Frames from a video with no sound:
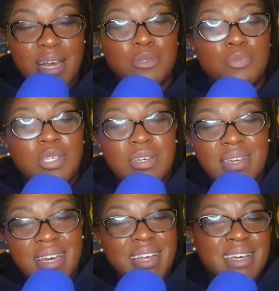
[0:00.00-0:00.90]
Because when you
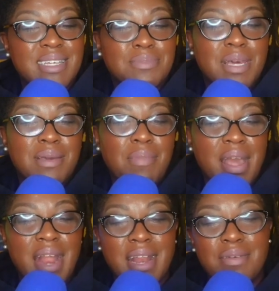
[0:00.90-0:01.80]
get a husband, he
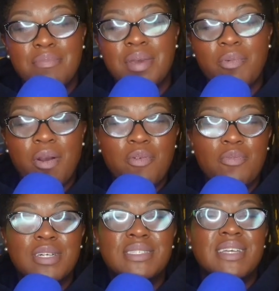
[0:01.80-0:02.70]
might not even be worth
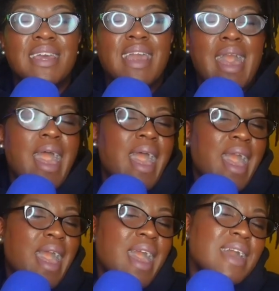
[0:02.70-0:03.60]
what you
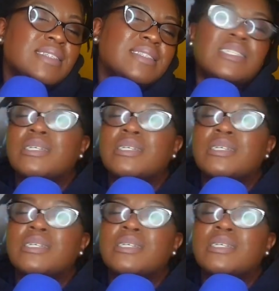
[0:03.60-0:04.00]
got.